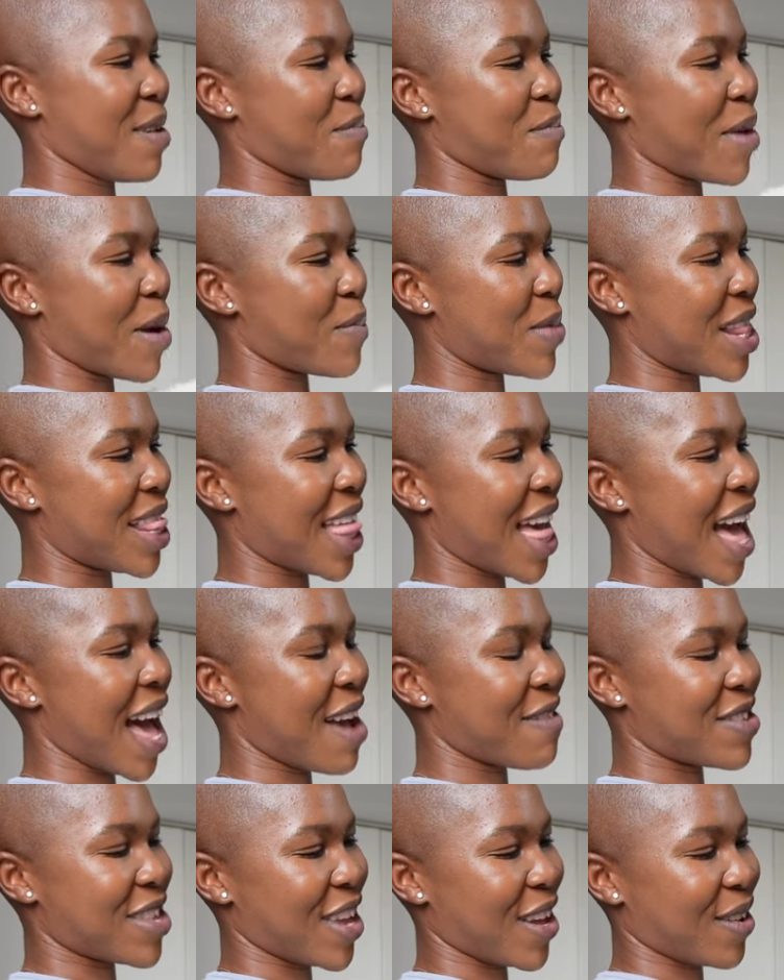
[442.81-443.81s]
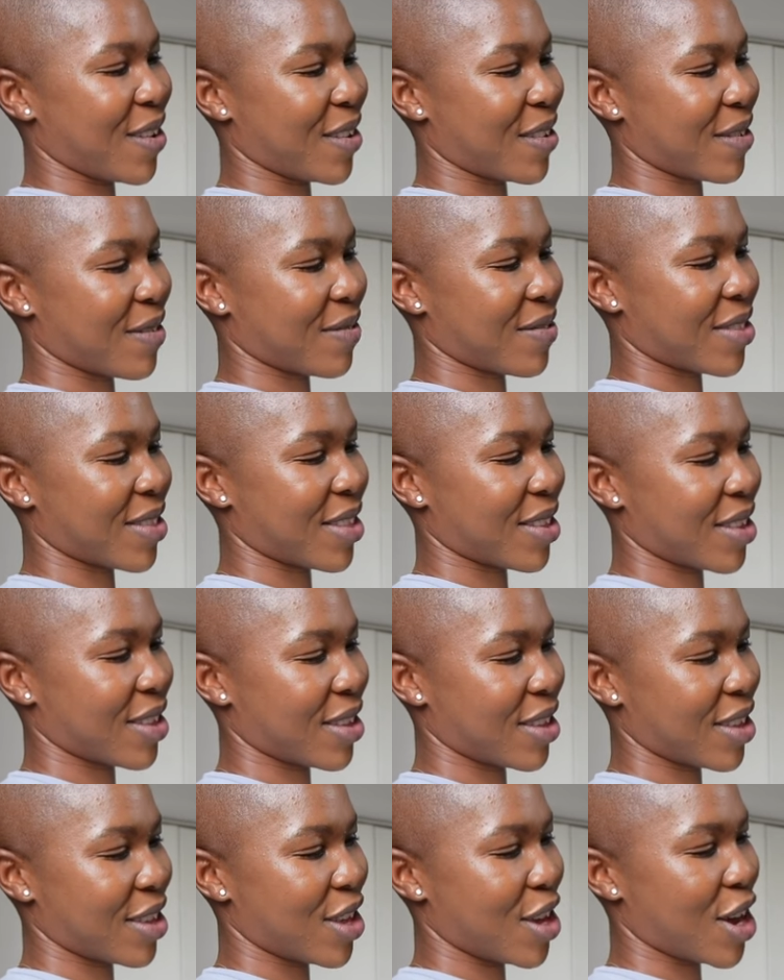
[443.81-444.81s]
Mommy loves you.
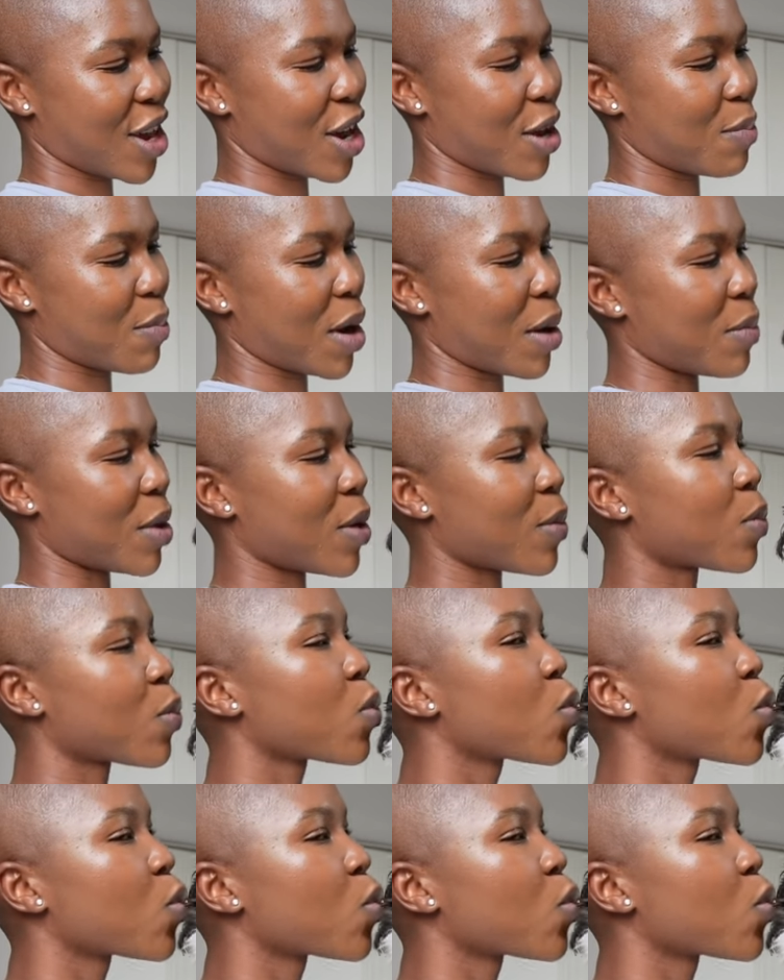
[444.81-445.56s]
You good, mommy?